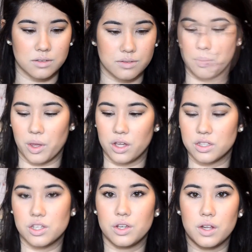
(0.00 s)
I'm going
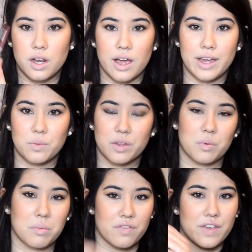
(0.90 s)
to line with
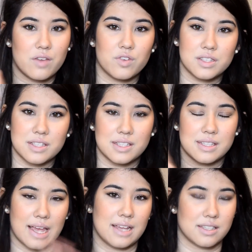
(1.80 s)
one of my favourites. This is
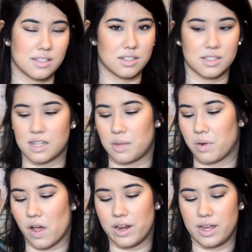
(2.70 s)
Essence lip
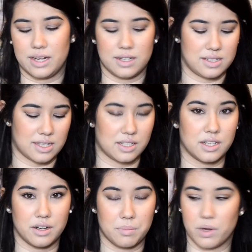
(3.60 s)
liner in Satin
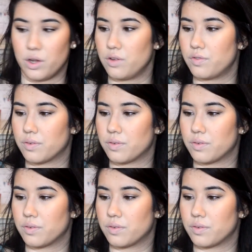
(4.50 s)
Mauve.